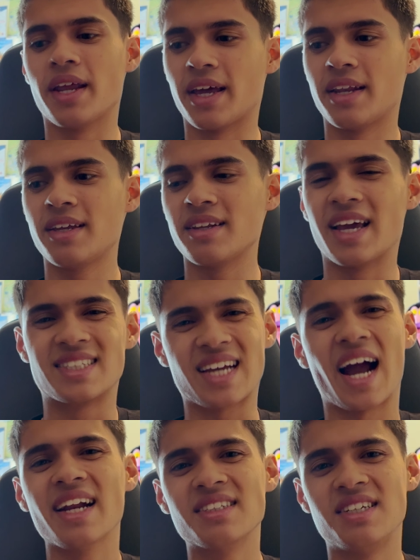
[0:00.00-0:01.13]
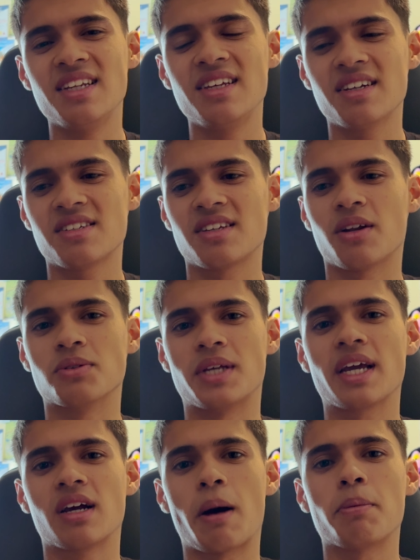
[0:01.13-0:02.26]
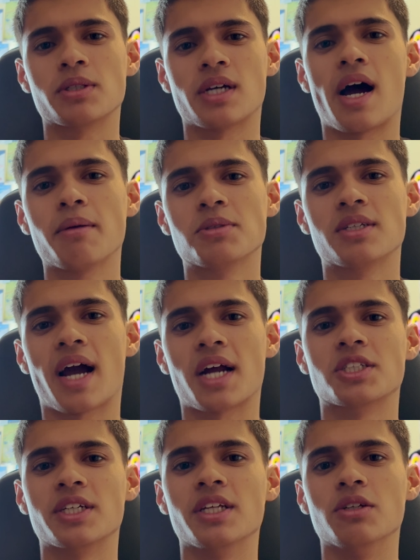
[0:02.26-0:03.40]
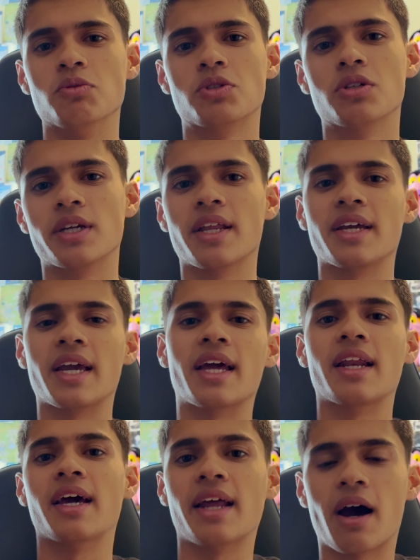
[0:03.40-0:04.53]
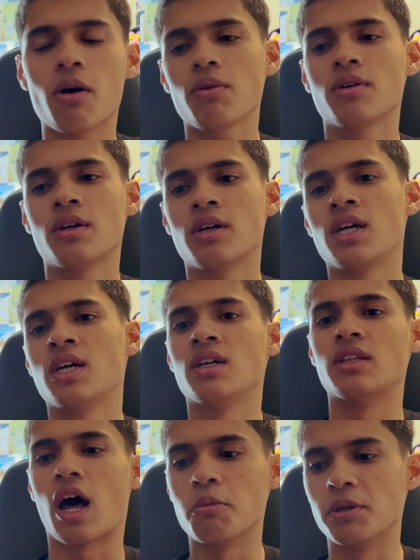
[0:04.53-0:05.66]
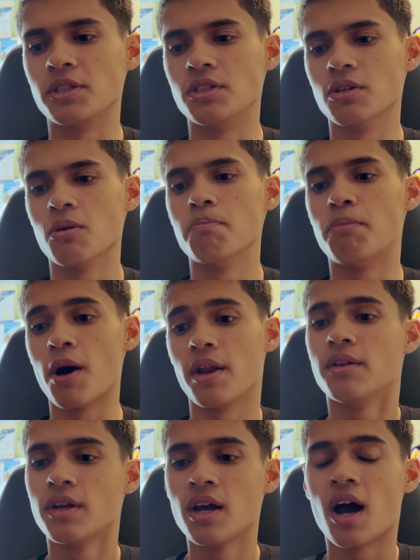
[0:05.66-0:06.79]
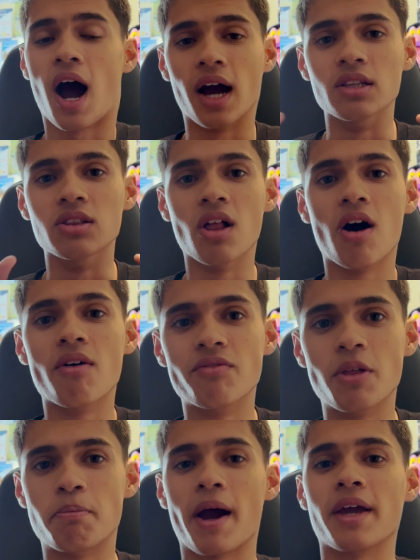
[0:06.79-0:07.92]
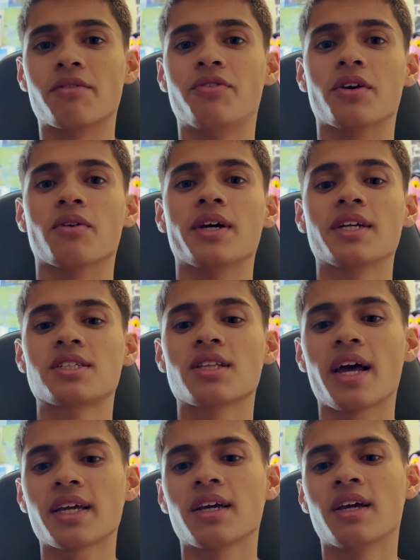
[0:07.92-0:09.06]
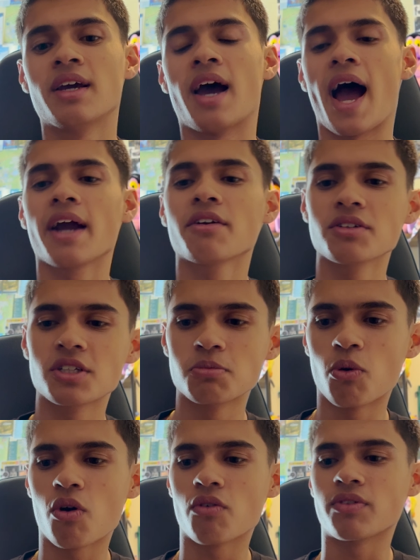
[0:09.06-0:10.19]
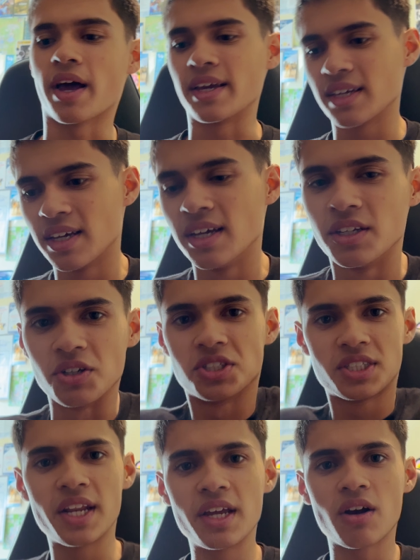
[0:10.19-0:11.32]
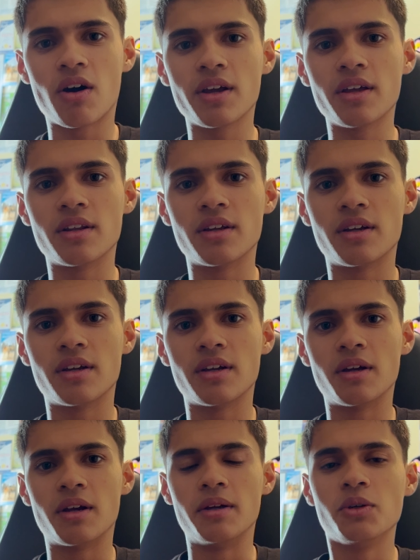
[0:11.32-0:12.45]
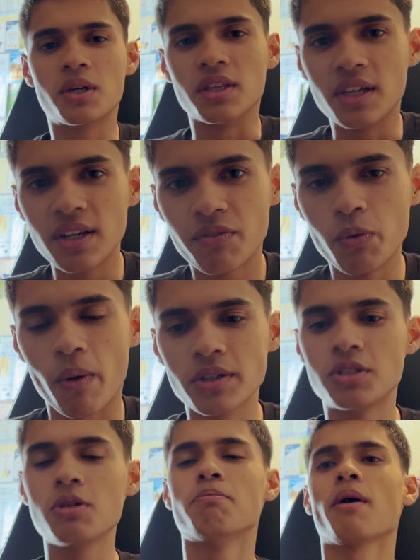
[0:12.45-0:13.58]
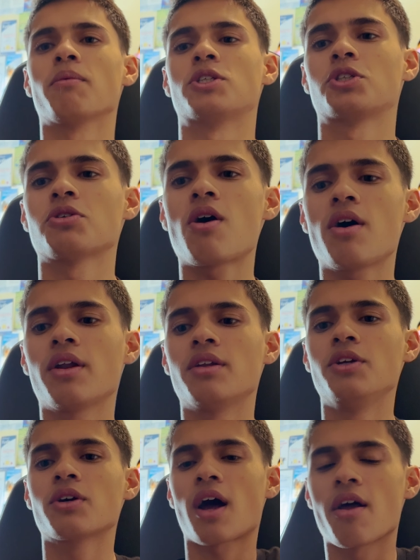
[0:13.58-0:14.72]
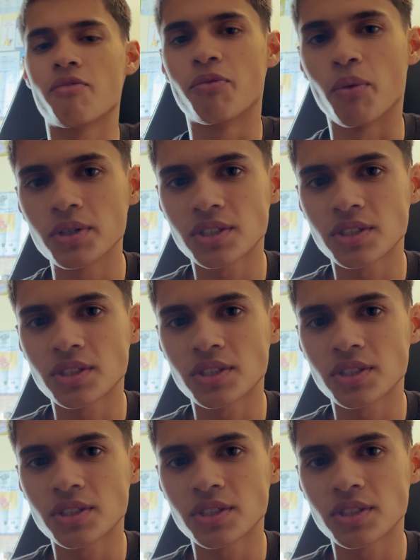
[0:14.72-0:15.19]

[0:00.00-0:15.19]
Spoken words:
in it, it's kind of tedious. It'll take a couple times to actually get used to getting in and out. Not a big deal, but I love the bike feel. It's like Hagrid's is more of like you're sitting on it. You can lean if you want to, but with Tron, you're kind of forced